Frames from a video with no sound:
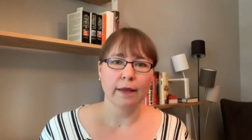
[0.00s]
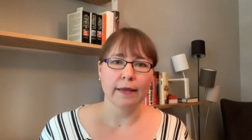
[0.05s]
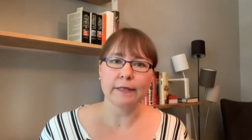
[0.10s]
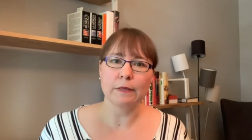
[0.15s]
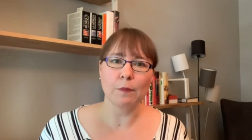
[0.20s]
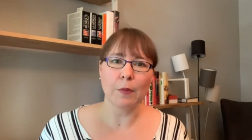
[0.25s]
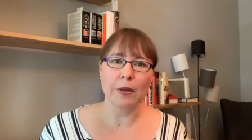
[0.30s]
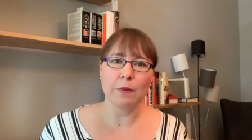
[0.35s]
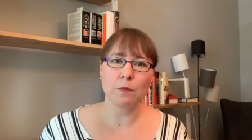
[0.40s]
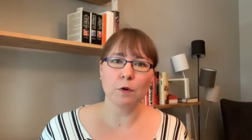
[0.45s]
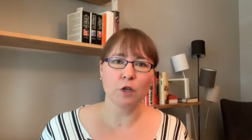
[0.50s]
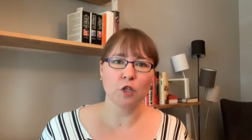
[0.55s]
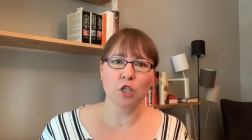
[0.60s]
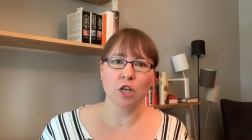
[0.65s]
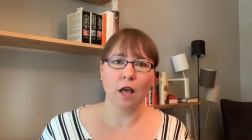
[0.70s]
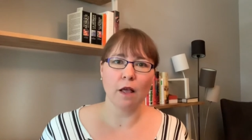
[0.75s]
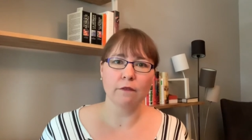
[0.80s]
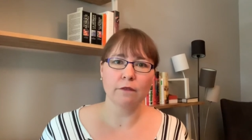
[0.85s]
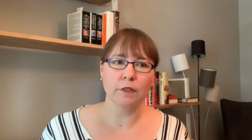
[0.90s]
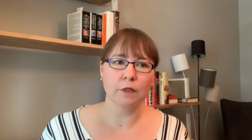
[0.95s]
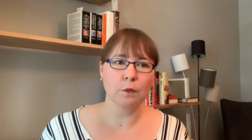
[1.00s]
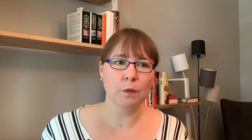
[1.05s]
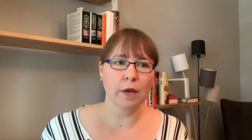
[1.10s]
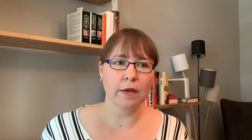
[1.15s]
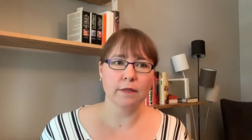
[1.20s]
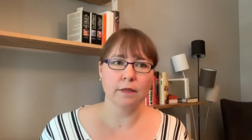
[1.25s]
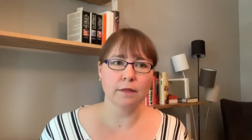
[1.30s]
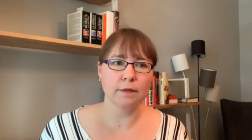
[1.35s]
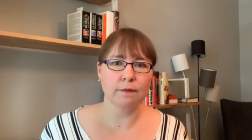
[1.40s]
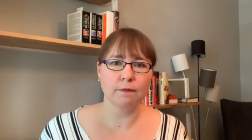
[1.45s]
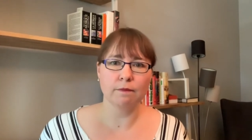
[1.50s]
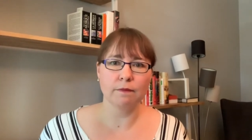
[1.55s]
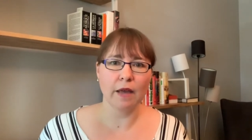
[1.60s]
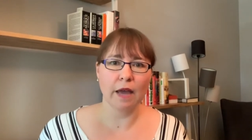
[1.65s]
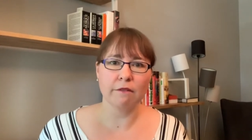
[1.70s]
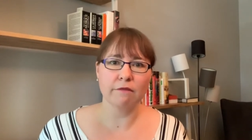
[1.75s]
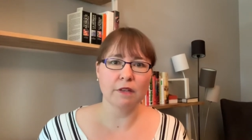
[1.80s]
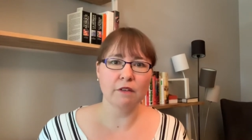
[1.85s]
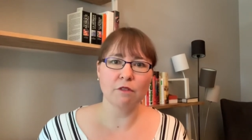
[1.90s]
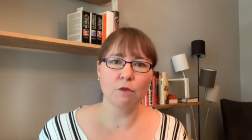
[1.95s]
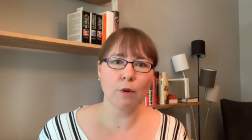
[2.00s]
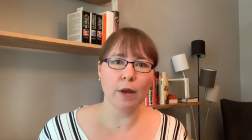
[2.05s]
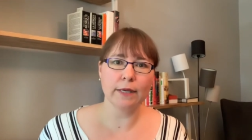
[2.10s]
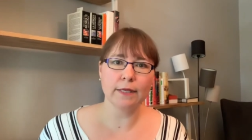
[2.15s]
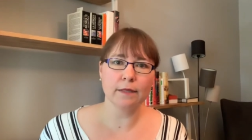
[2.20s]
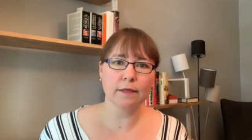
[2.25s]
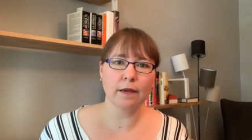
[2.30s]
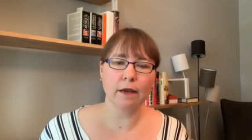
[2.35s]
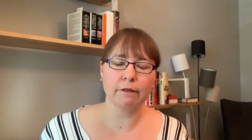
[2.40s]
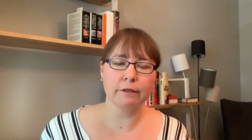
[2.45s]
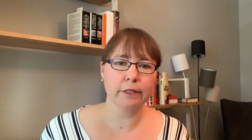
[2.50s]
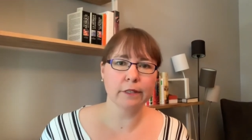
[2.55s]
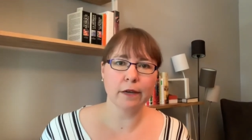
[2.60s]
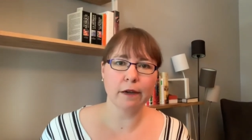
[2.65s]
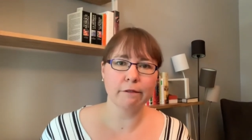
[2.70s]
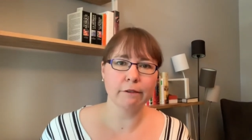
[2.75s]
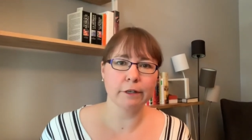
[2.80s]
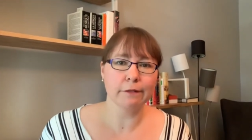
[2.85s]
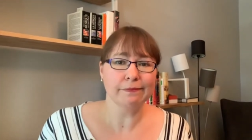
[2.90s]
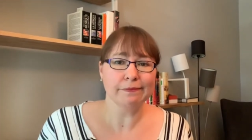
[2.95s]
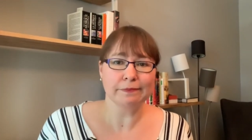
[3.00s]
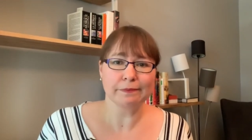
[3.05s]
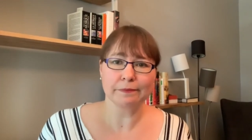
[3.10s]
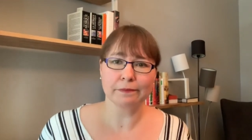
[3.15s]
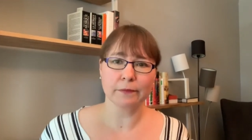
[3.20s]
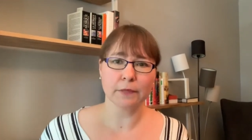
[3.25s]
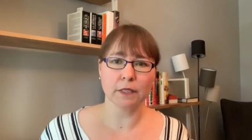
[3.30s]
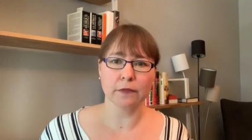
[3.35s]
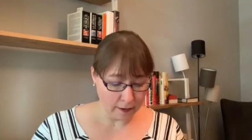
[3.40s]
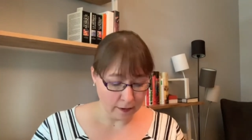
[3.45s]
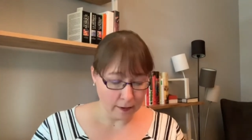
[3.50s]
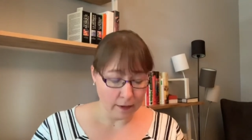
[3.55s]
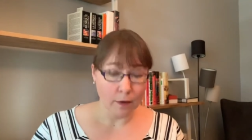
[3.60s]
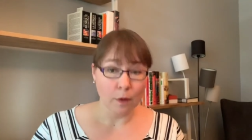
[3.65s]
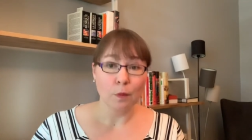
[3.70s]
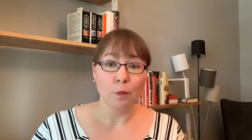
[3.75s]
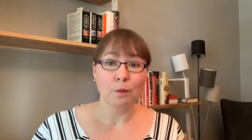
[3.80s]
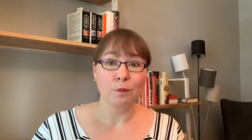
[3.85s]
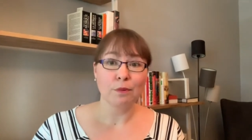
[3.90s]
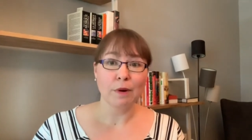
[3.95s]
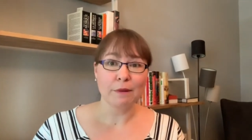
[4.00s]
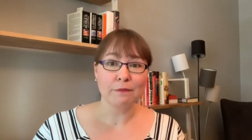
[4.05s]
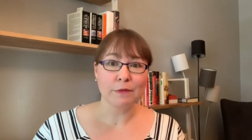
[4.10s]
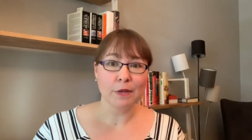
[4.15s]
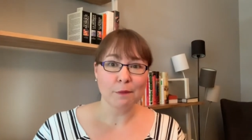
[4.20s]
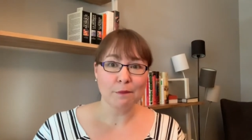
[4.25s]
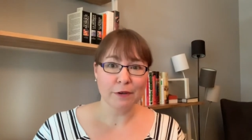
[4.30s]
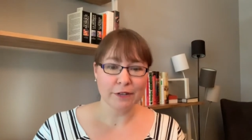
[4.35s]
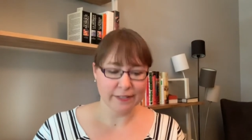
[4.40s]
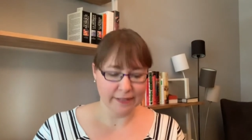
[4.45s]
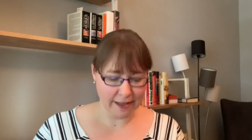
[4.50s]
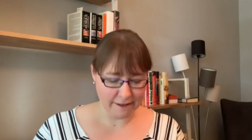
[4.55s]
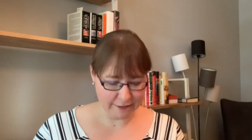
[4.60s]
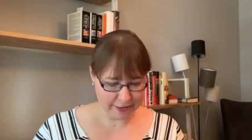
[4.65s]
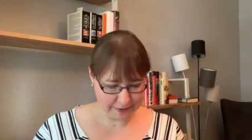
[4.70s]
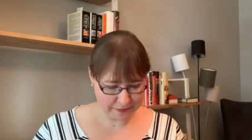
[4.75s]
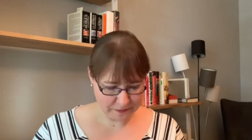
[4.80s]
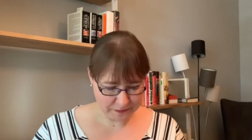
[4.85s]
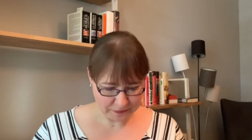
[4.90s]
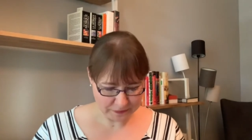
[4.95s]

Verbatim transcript: It's my bookshelves, but I've never read it cover to cover. So. Prompt number seven.